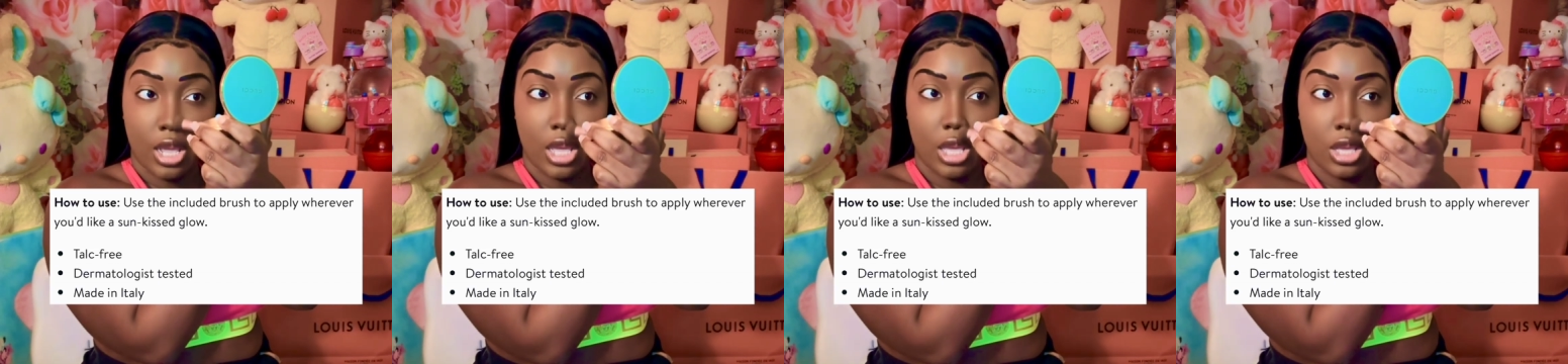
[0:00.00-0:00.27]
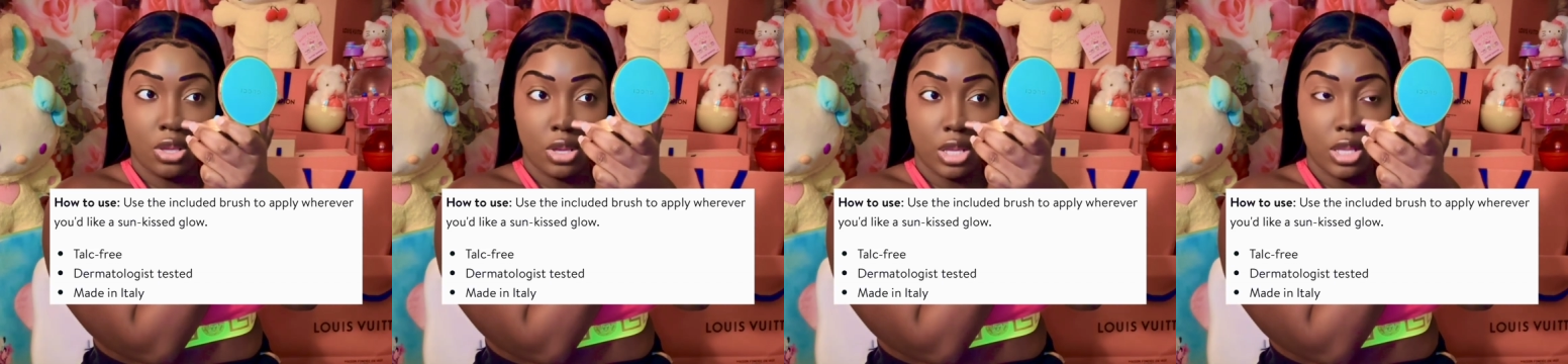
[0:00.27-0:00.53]

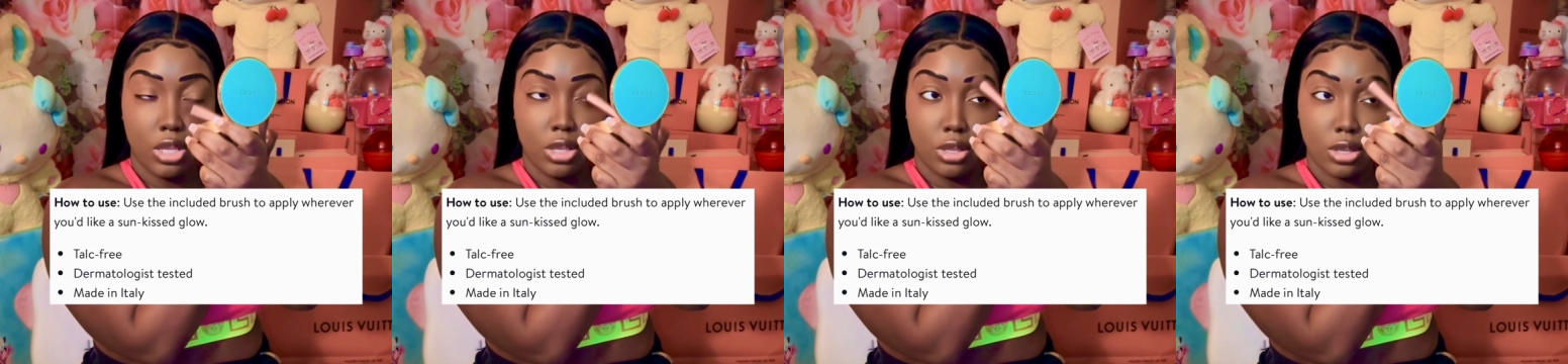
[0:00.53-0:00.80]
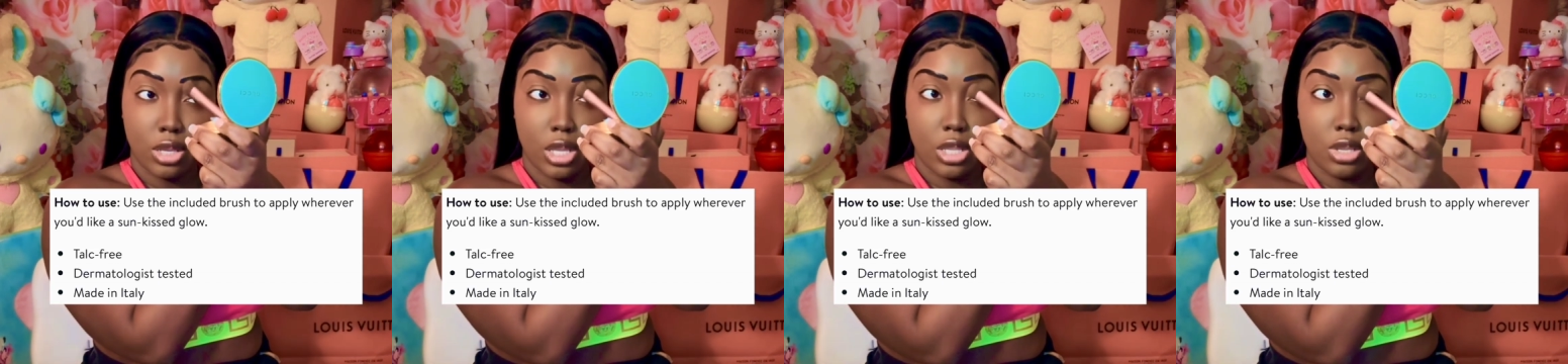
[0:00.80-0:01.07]
And you
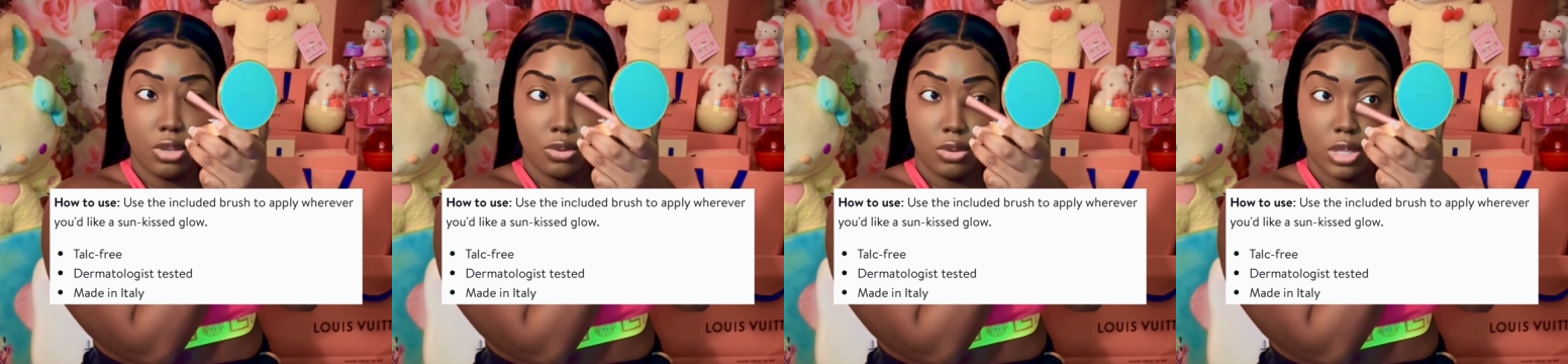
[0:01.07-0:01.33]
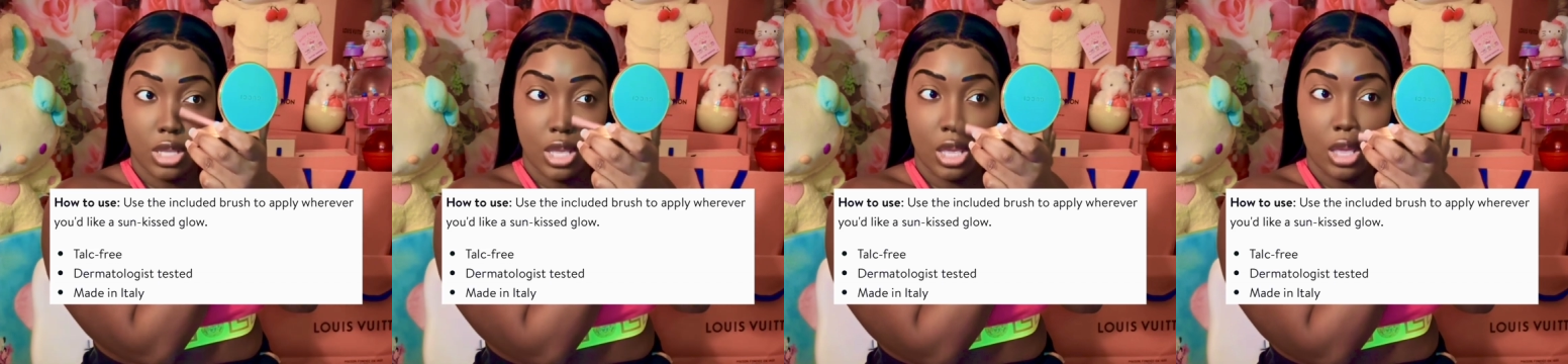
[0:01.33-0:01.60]
can
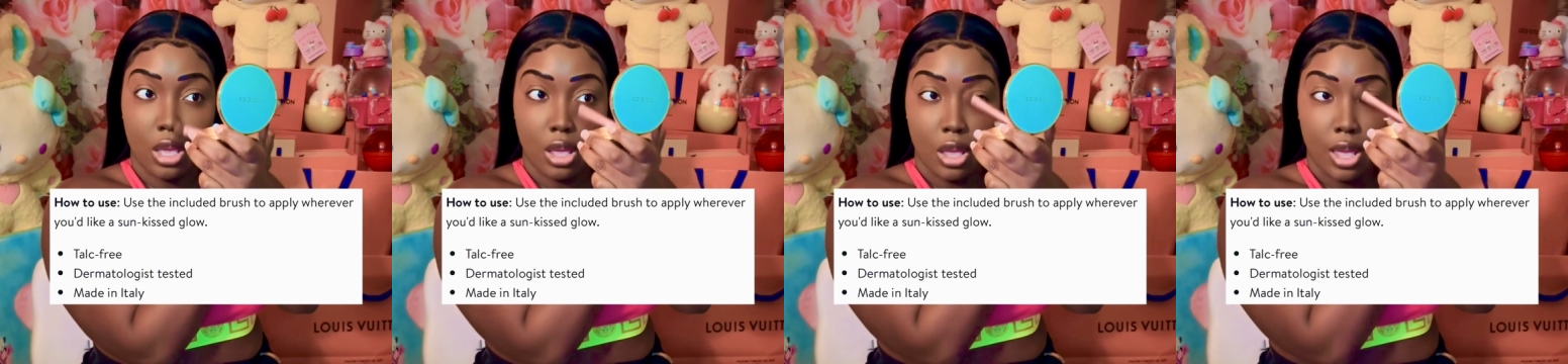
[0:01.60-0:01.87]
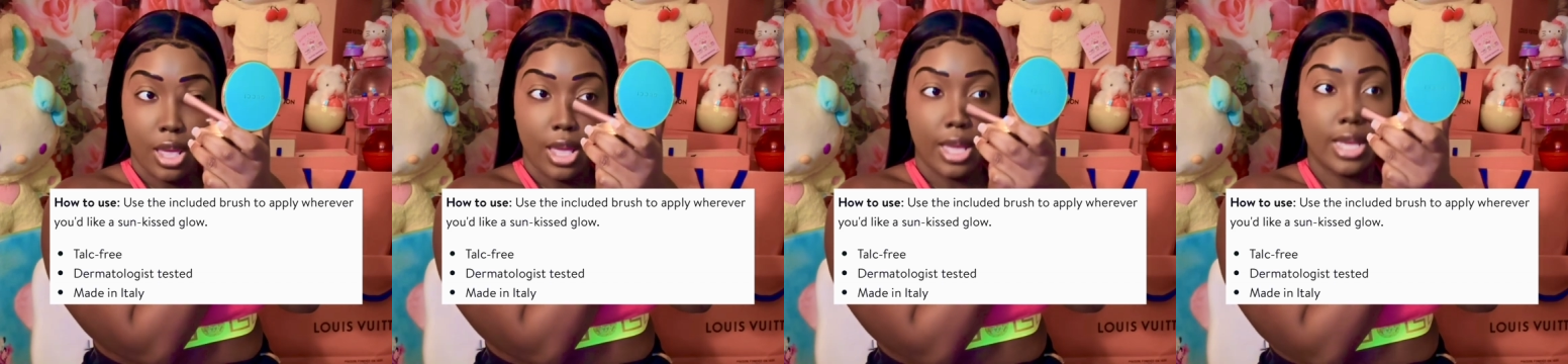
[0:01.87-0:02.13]
use it
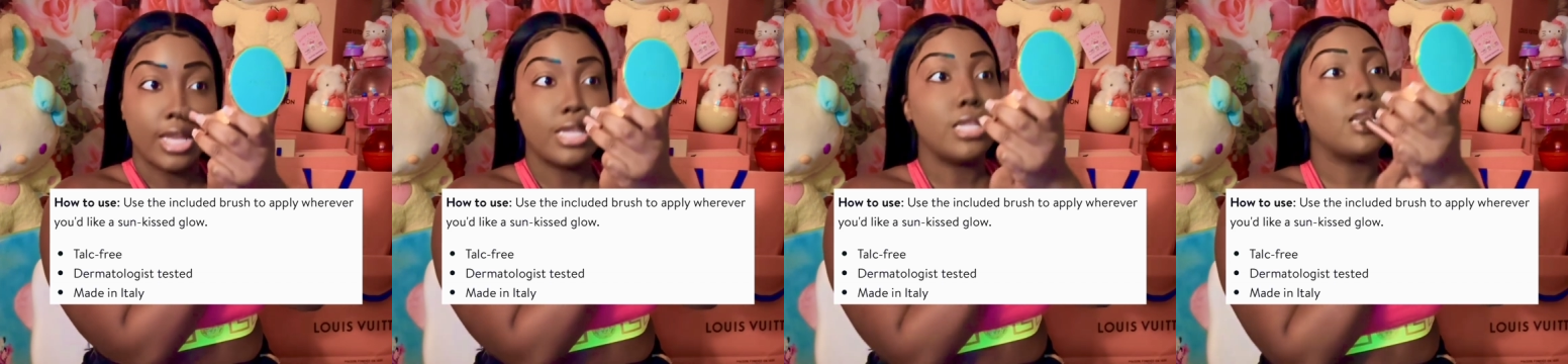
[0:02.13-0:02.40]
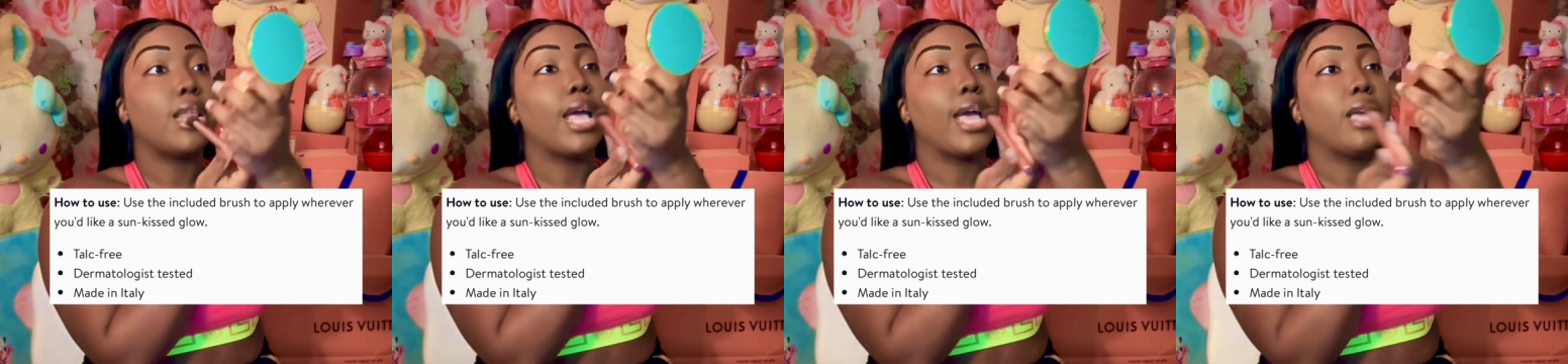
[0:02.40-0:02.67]
as
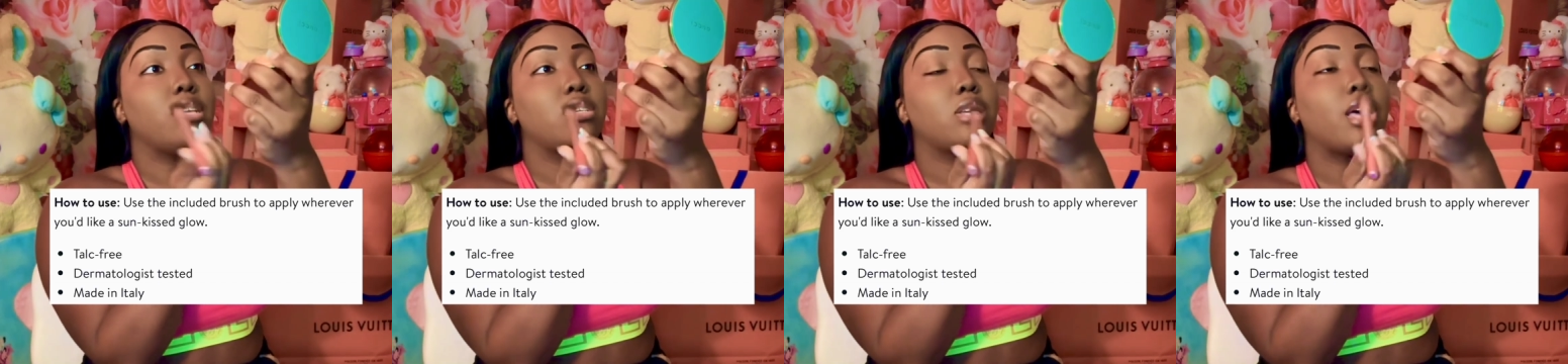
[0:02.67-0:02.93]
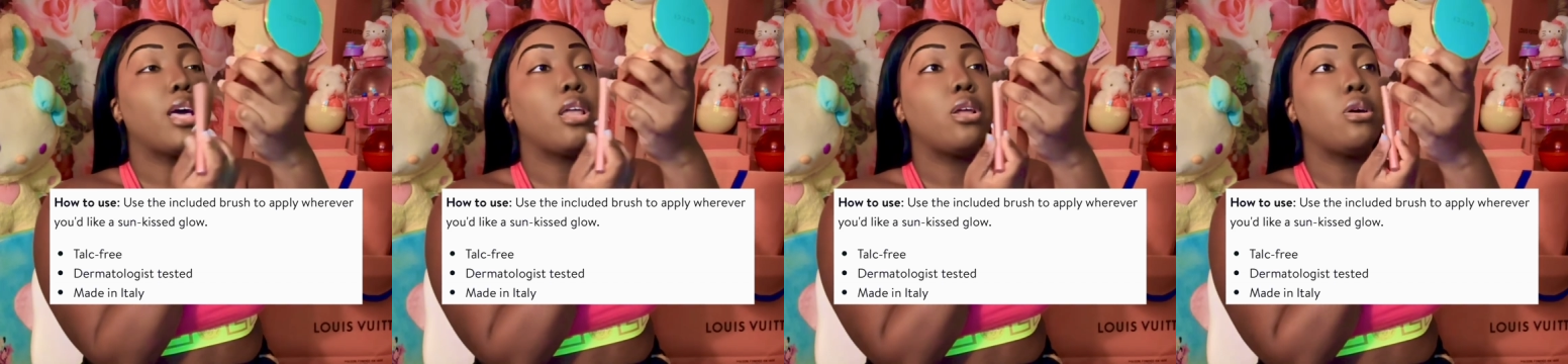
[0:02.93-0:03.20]
an
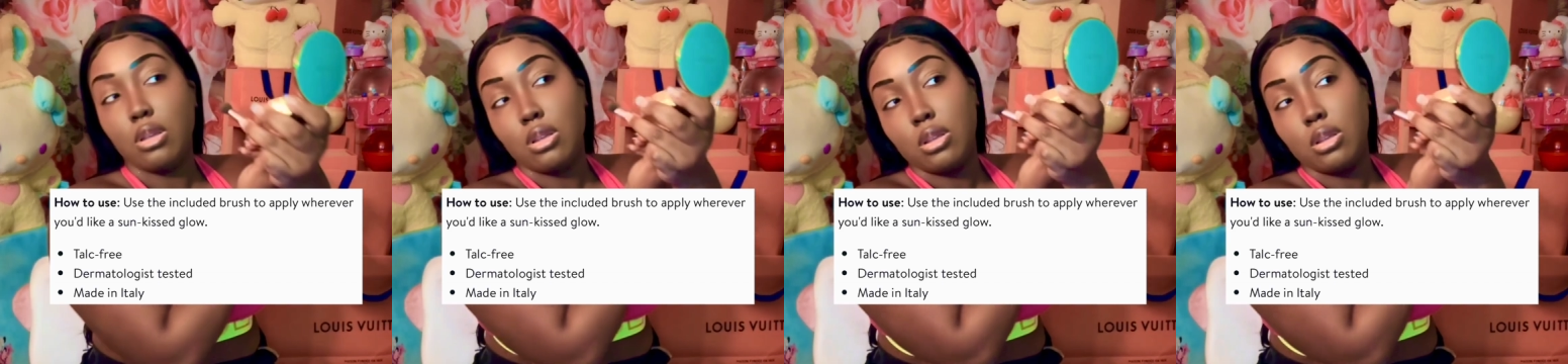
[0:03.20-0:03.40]
eyeshadow.